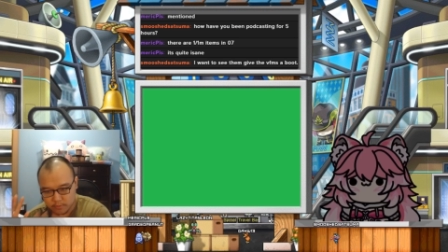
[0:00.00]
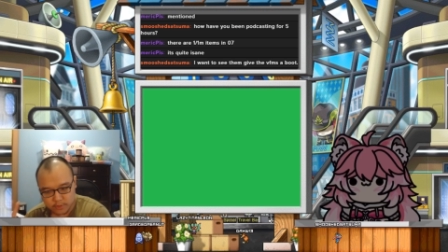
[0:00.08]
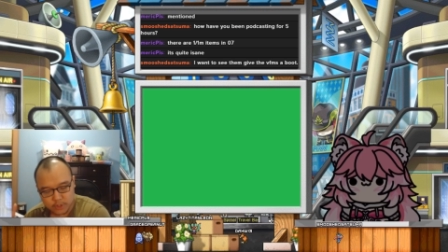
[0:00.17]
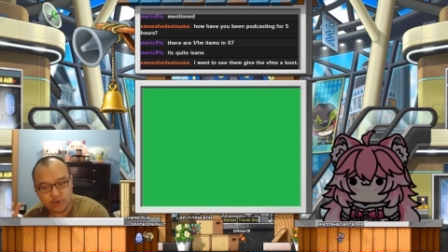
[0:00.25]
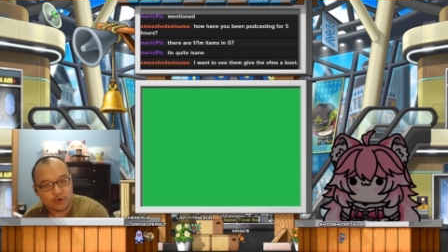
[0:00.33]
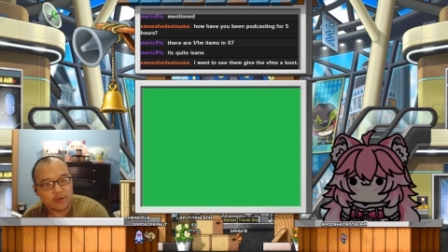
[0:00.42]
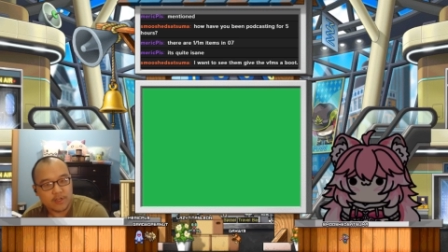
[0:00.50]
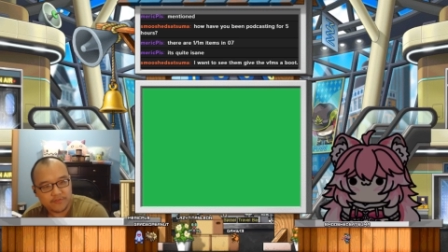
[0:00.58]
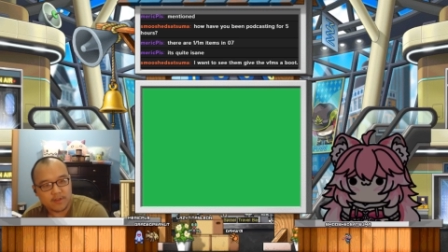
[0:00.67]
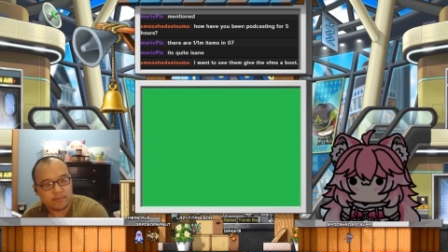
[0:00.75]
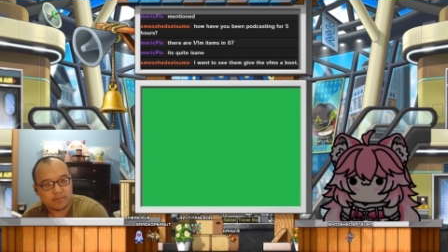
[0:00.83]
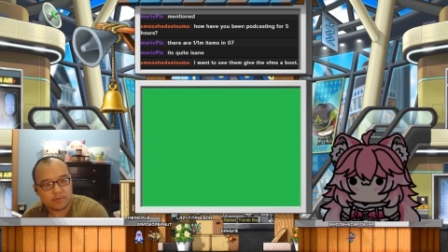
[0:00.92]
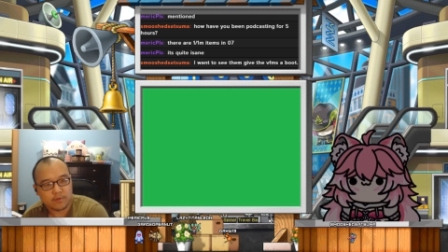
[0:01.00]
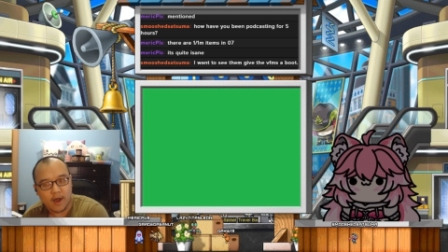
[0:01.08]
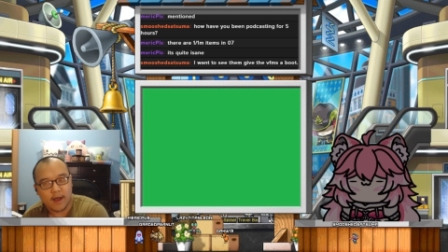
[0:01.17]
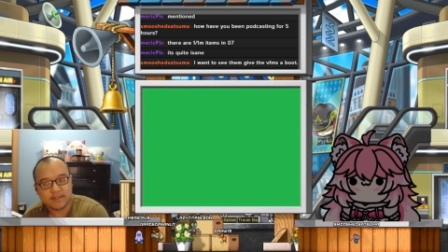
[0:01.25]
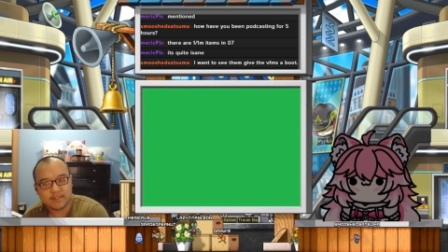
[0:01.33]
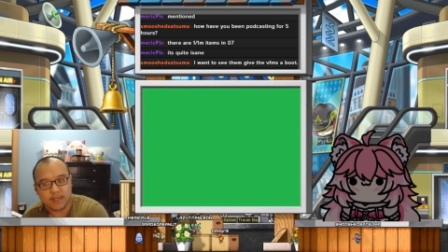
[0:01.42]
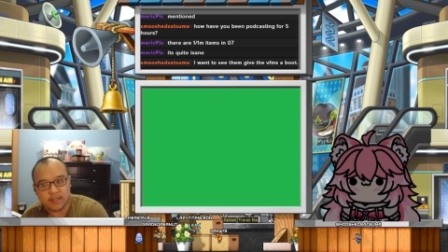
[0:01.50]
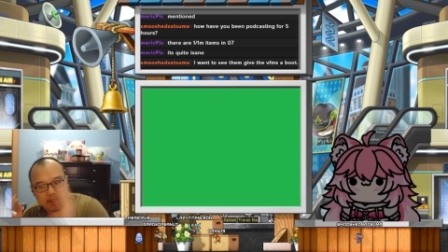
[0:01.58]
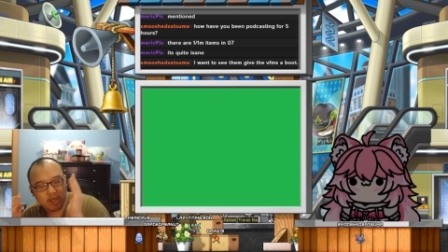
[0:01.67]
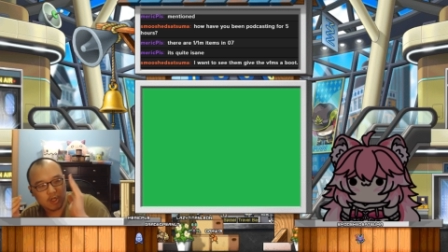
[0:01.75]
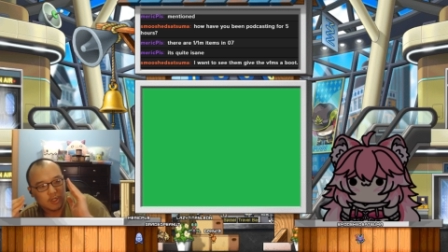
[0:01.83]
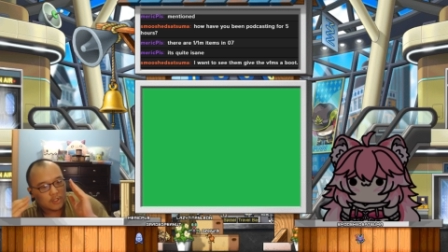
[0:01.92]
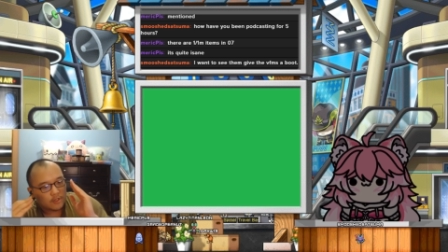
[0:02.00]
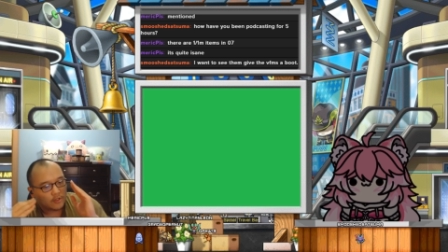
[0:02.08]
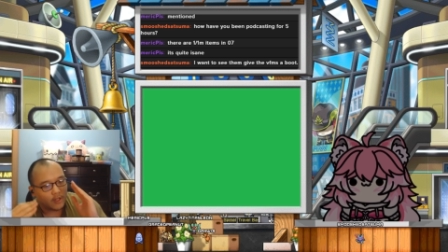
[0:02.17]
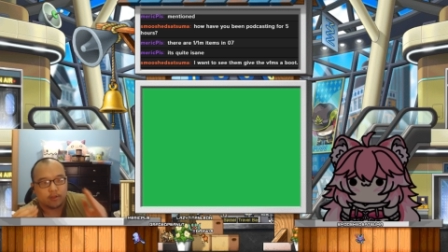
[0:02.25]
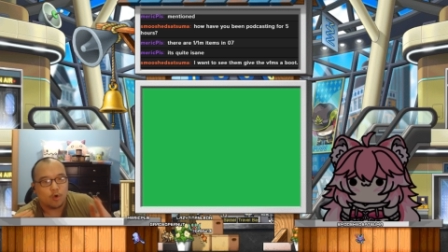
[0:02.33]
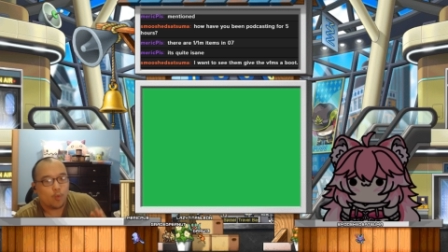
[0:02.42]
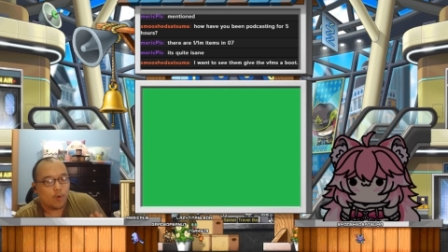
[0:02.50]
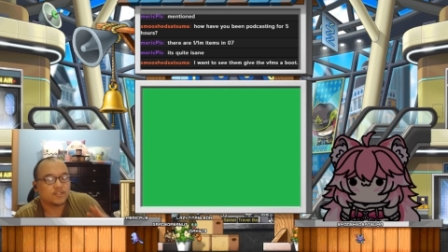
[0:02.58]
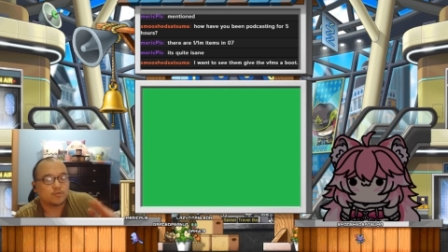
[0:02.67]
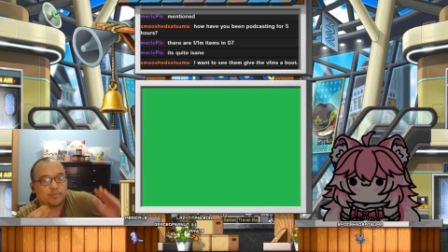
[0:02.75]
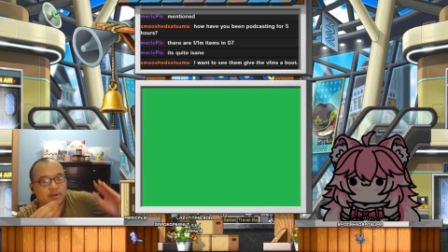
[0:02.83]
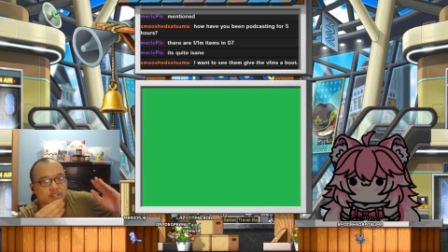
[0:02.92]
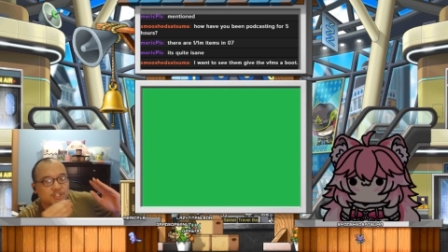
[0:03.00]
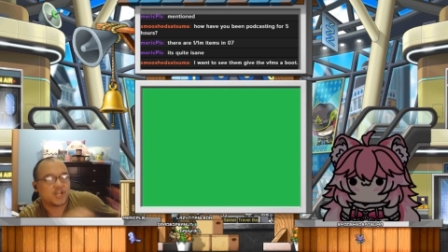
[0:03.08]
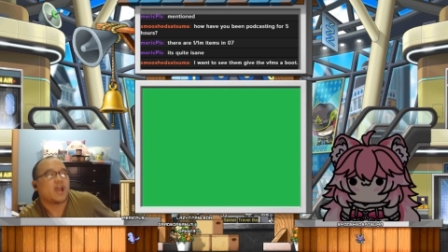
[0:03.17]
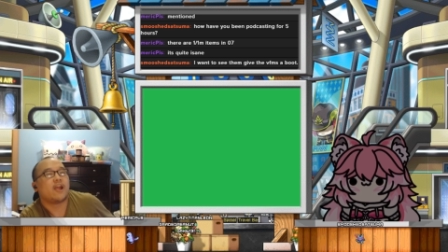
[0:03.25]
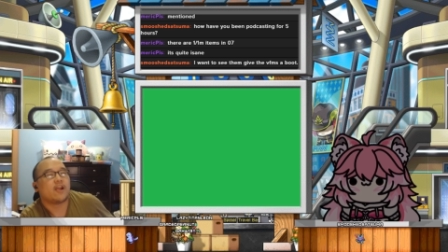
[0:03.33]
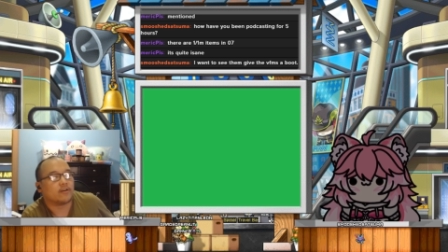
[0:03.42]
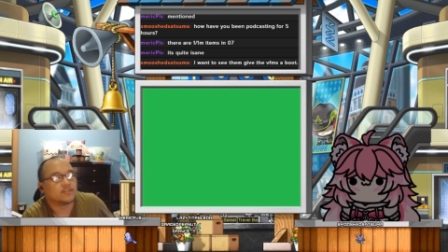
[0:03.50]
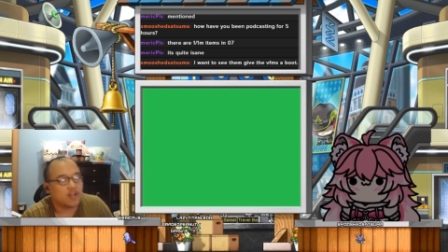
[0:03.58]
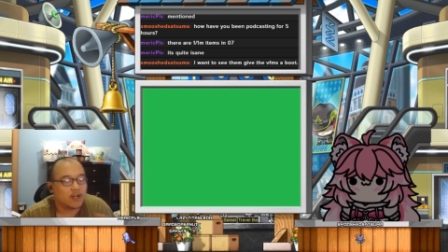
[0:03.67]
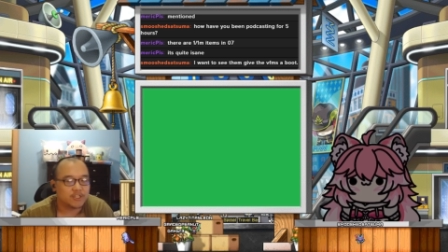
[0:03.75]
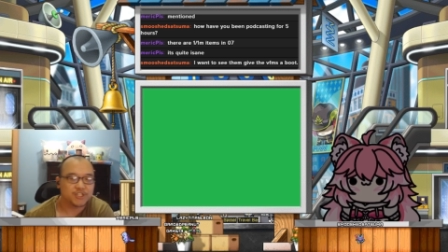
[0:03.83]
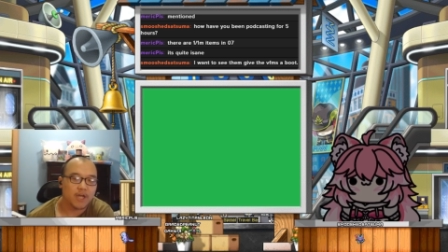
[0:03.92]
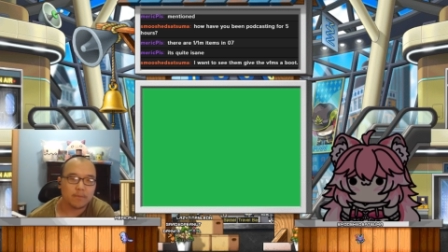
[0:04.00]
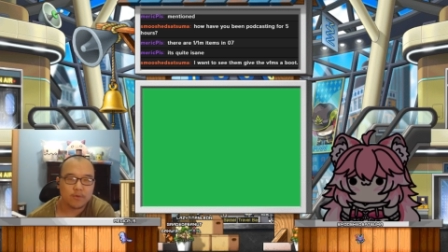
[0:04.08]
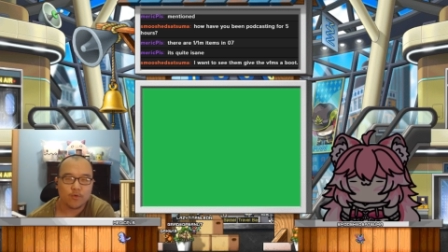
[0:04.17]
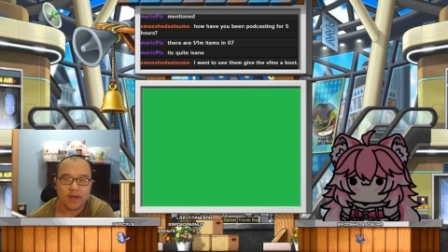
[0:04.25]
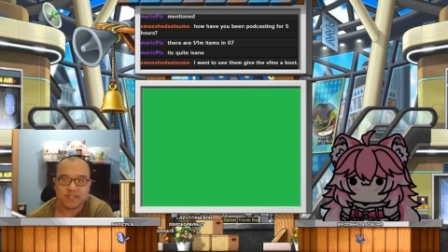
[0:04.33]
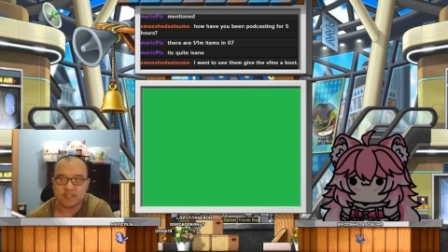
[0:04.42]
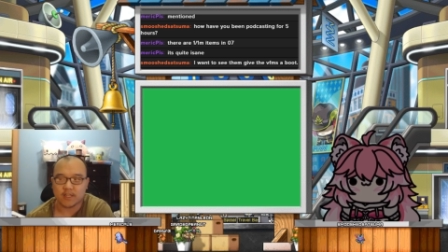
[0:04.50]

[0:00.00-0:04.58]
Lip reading: Griefing content. Like the ones who put chairs on jump quests.